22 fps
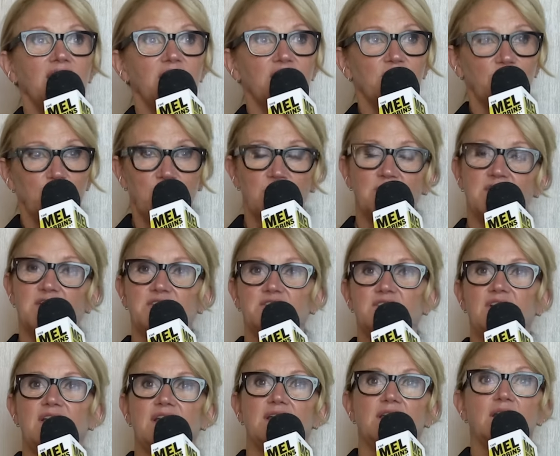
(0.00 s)
the woman
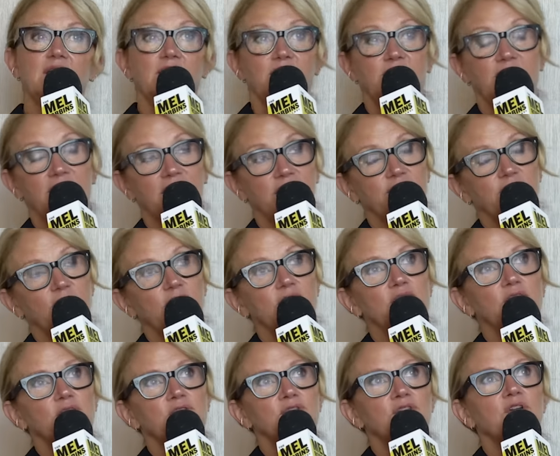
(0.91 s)
is dead. Then I
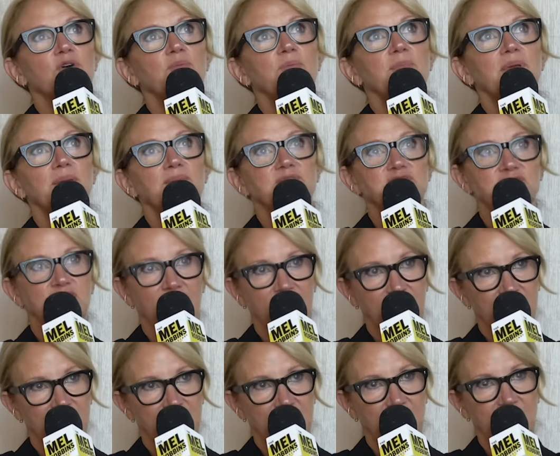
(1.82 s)
thought, no, no, no, maybe she
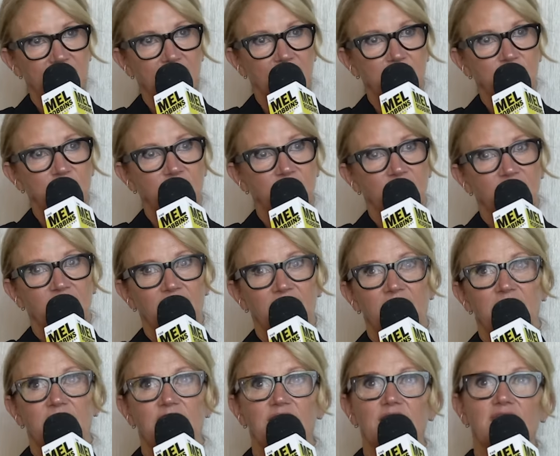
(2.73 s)
got kidnapped.
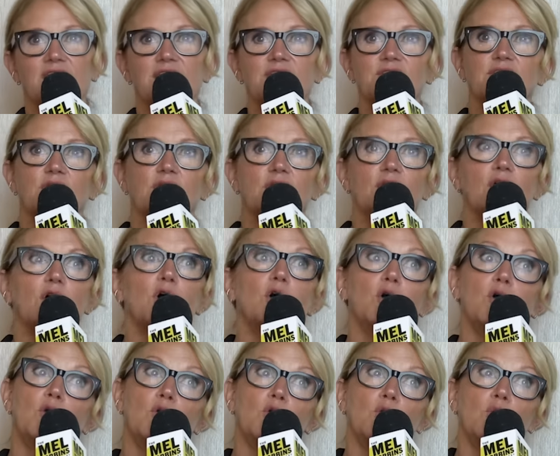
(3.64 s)
Then I thought,
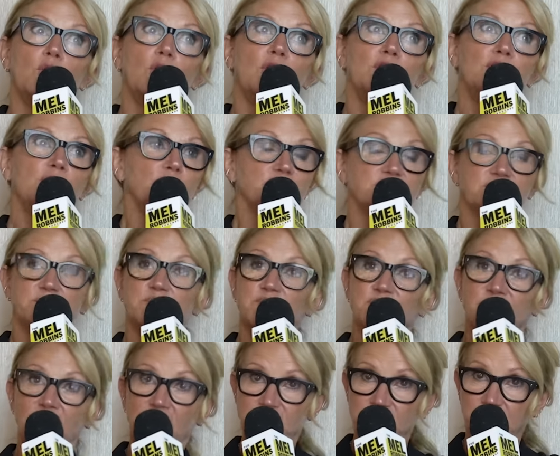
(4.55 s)
oh no, she
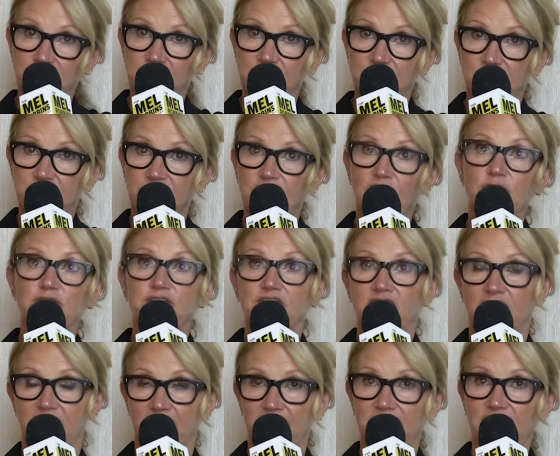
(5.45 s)
was sexually
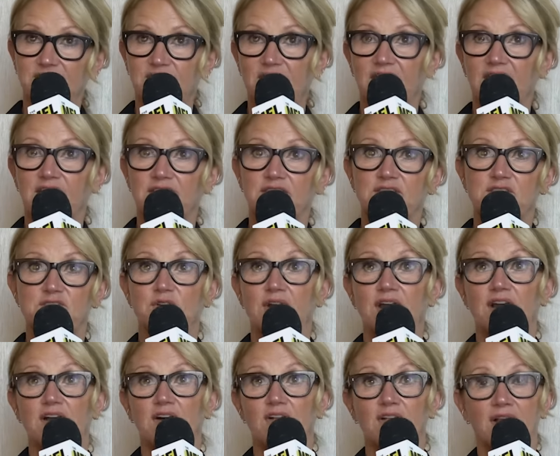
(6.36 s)
assaulted on the side of the
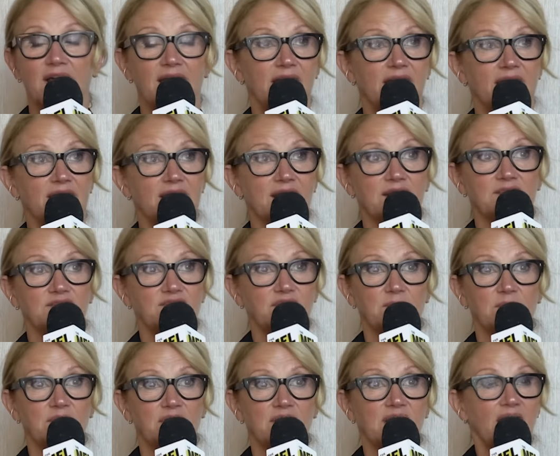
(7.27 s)
trail, and
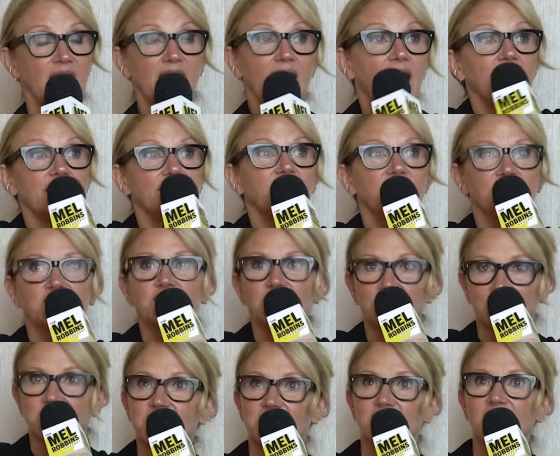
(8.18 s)
somebody. I, I, this
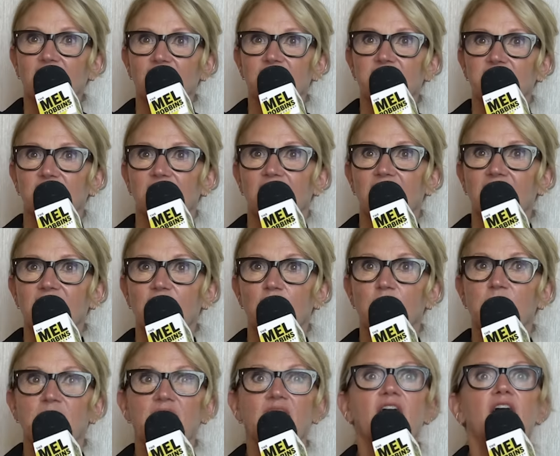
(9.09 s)
disgusting. I
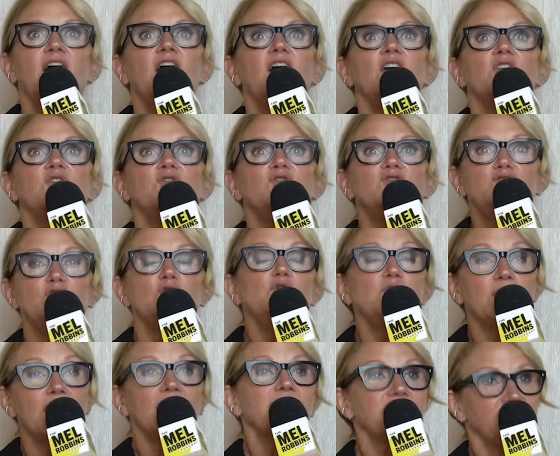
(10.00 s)
know, but
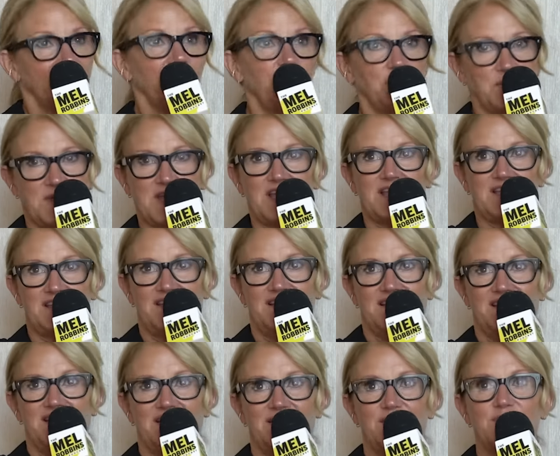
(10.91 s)
do not tell me
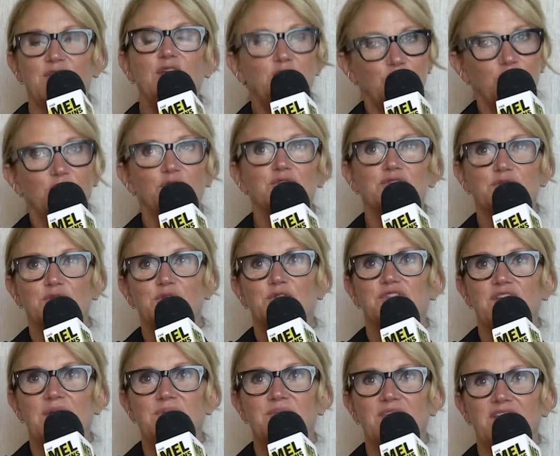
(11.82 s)
that you don't do
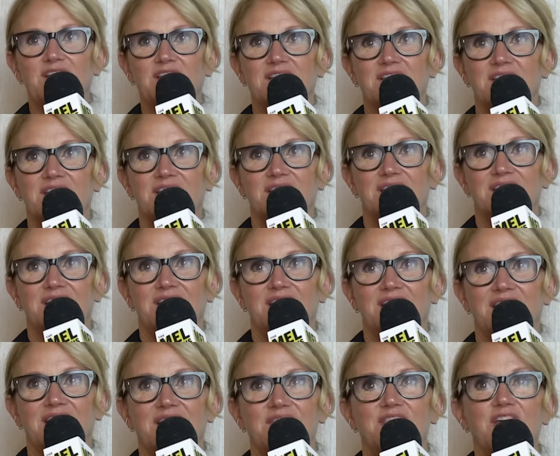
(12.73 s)
the same thing.
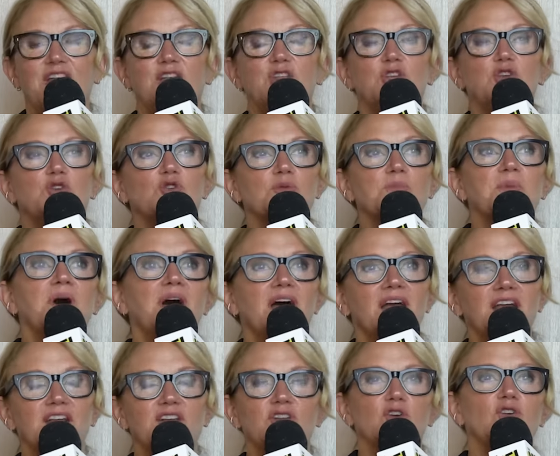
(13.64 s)
That your
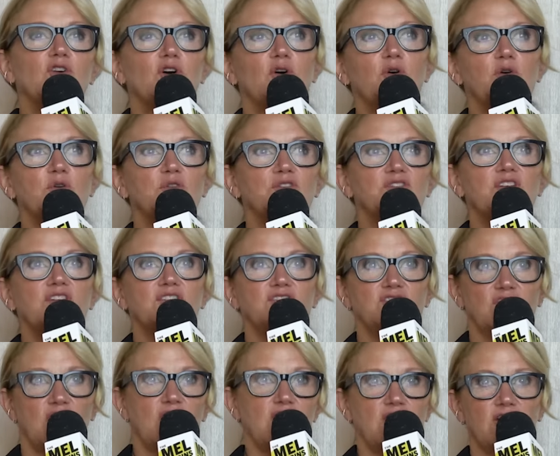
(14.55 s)
mind goes
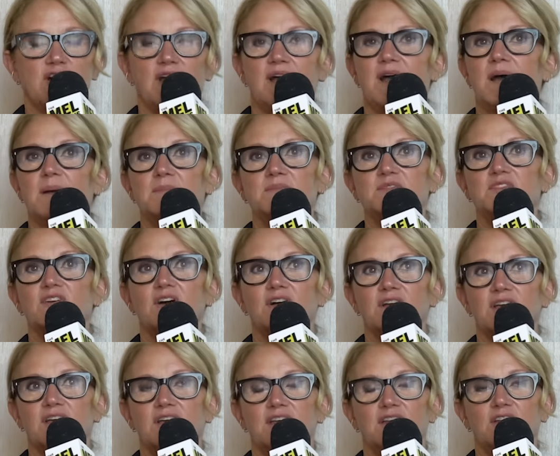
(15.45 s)
dark. I'm
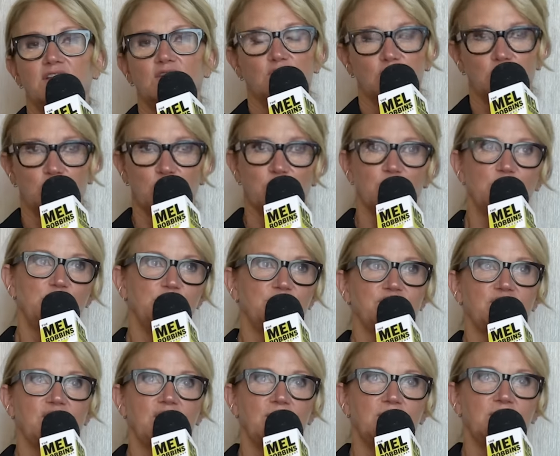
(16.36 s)
talking
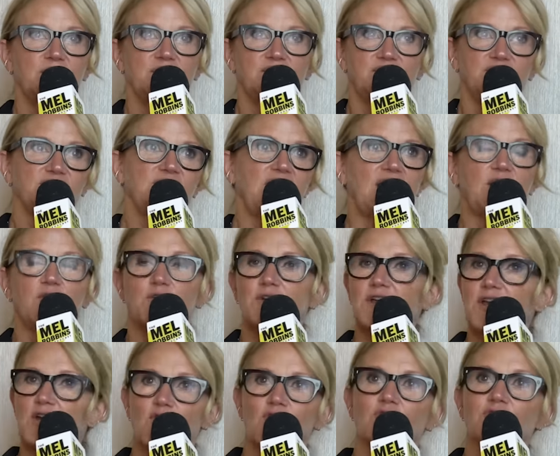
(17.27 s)
gruesome,
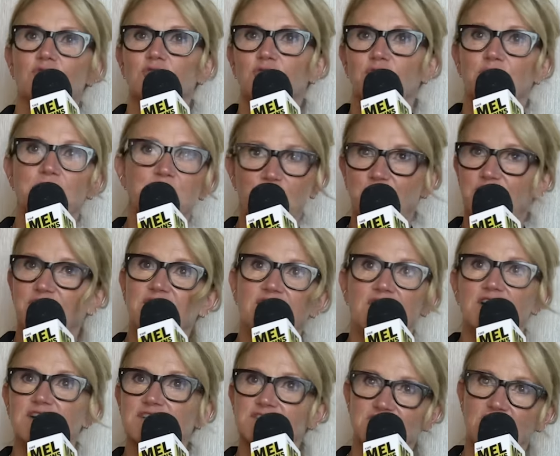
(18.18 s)
scary horror
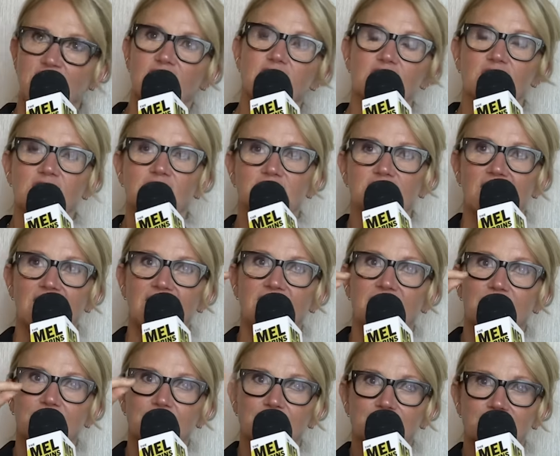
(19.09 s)
movie, dark
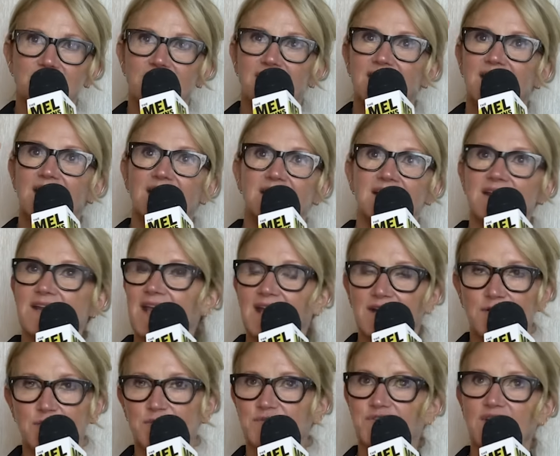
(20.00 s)
like in a
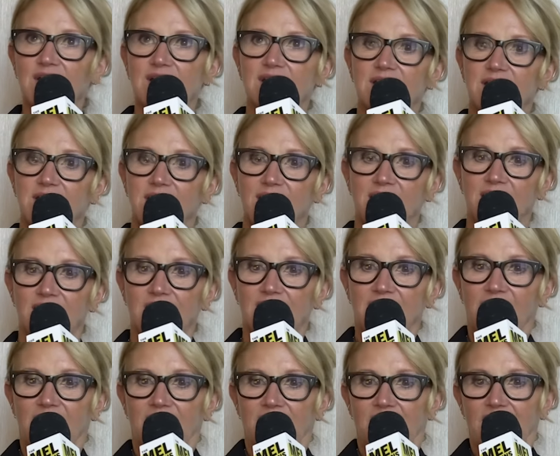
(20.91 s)
nanosecond.
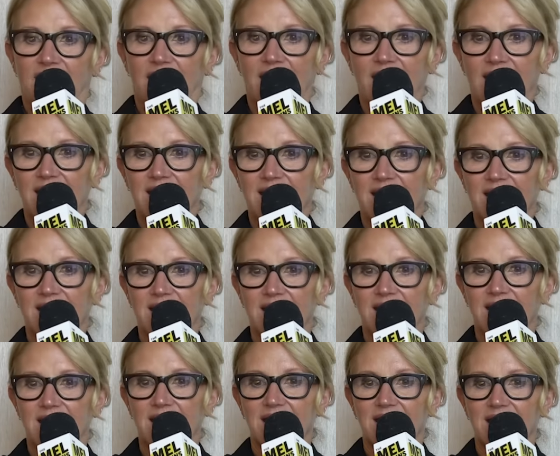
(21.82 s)
And
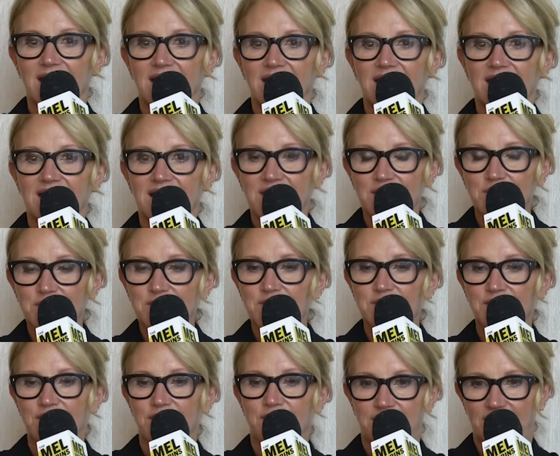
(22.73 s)

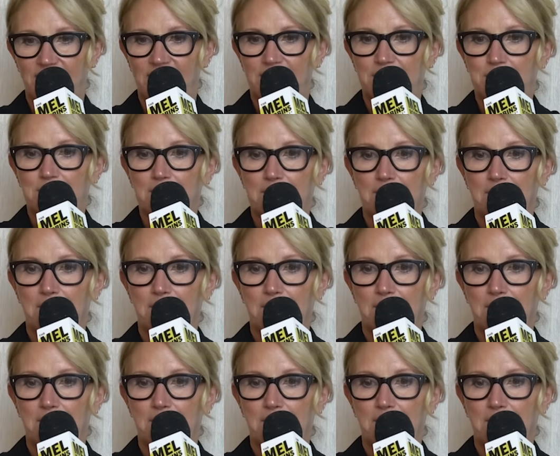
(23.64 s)
here's the thing